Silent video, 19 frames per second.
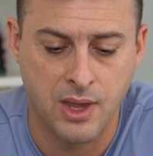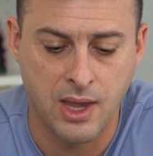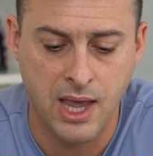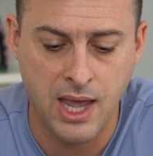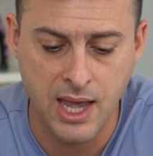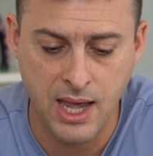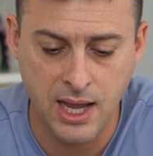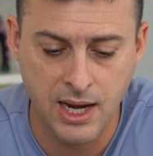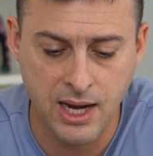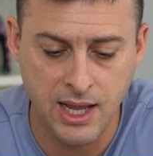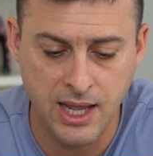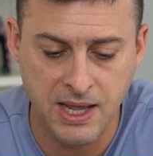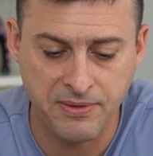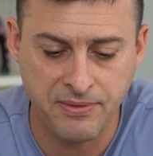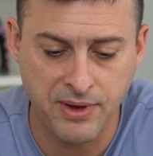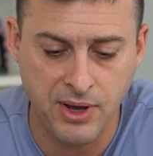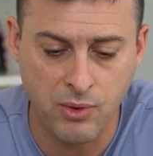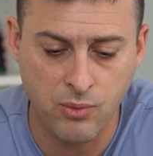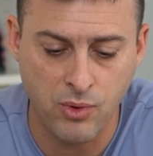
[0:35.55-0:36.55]
And
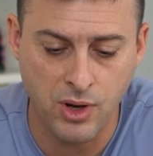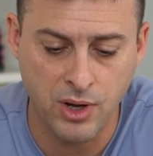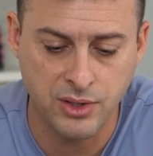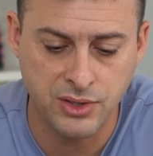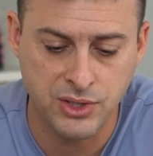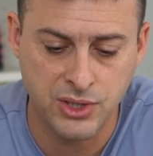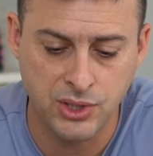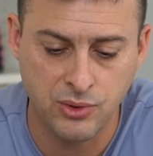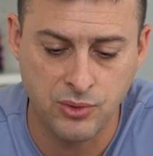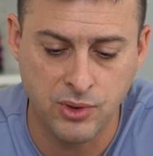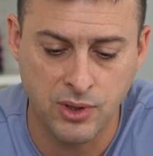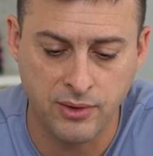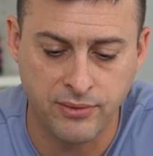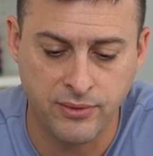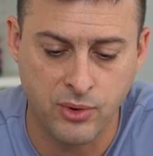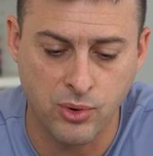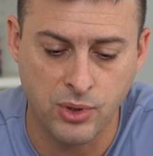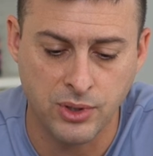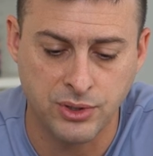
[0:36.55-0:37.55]
if I want to,
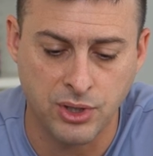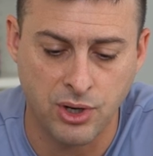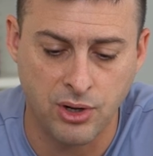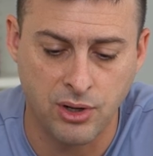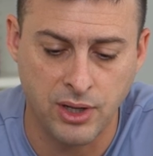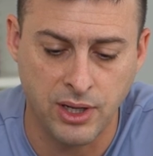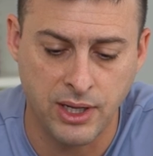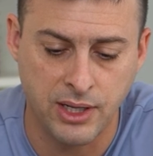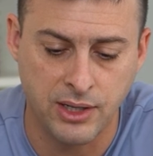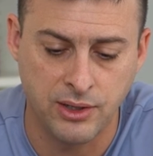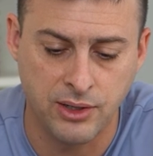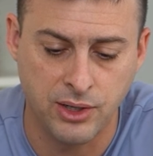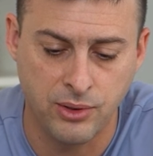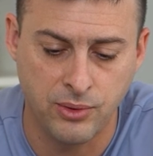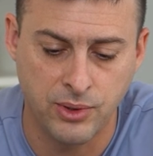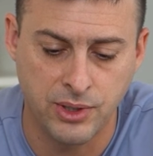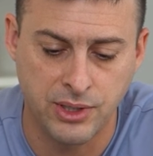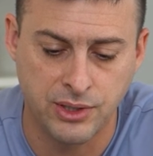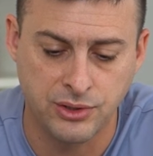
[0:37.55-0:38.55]
of course, all I can
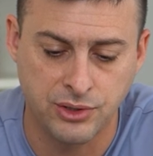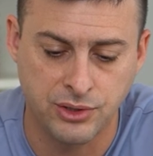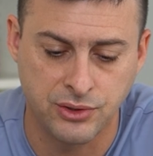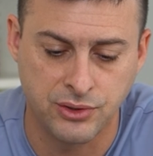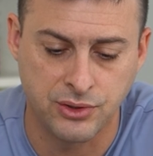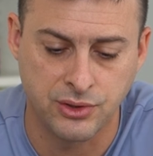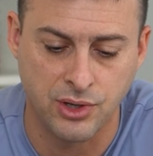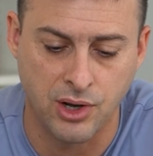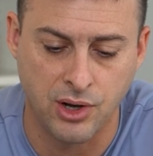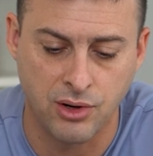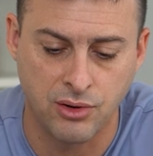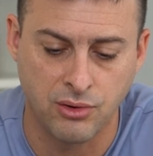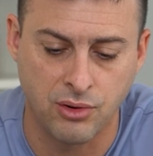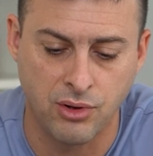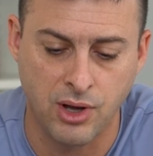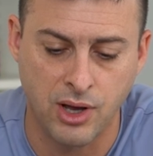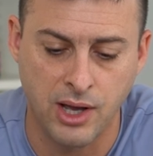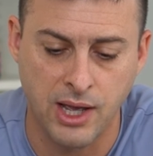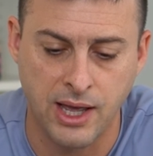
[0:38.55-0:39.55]
do is just
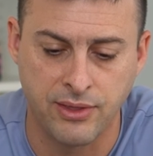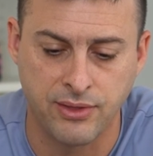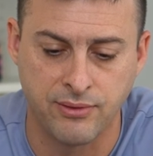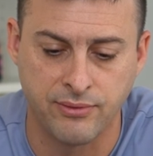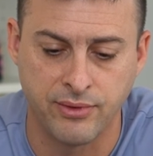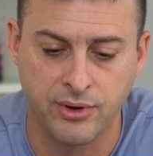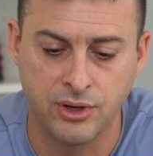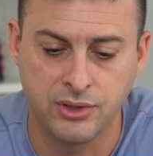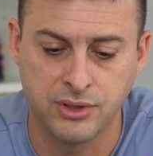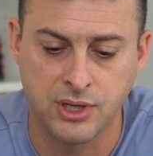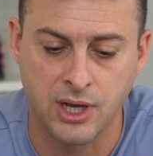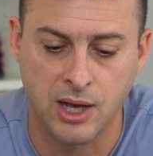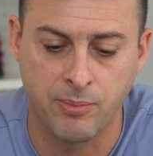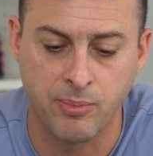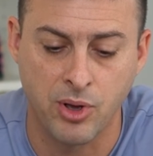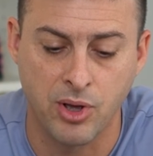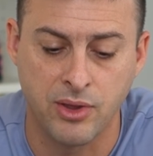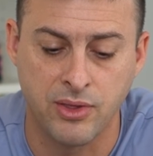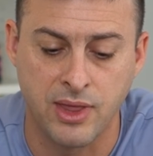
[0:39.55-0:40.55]
toggle at the very
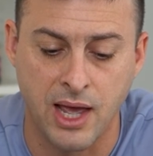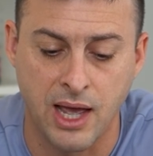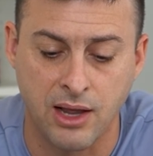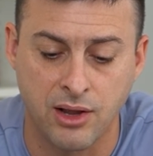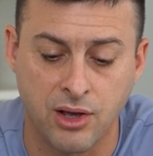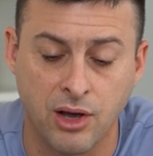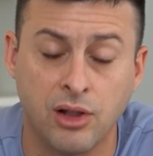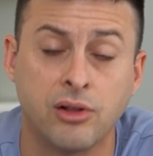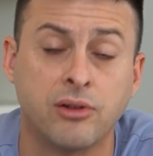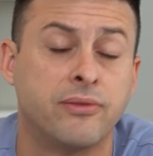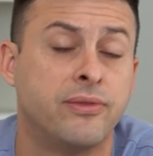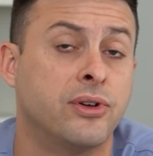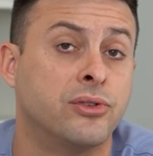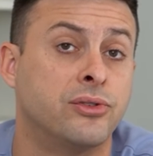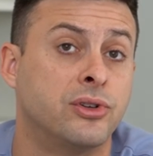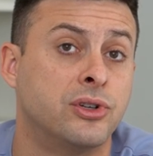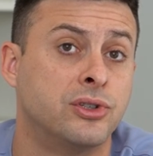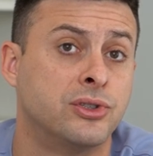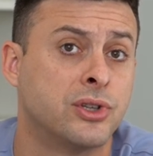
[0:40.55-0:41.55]
top that color
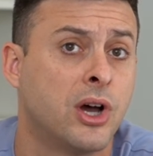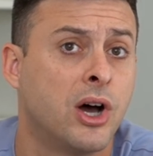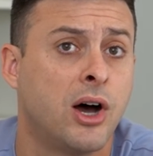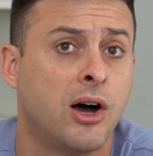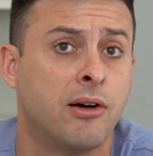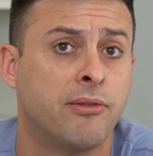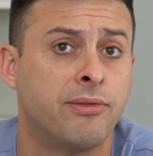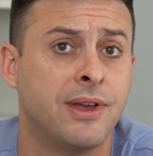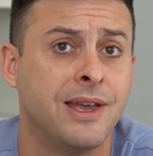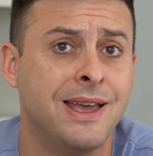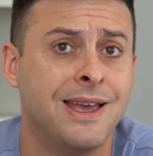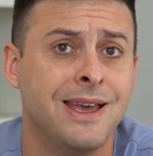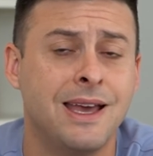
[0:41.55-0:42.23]
filters off.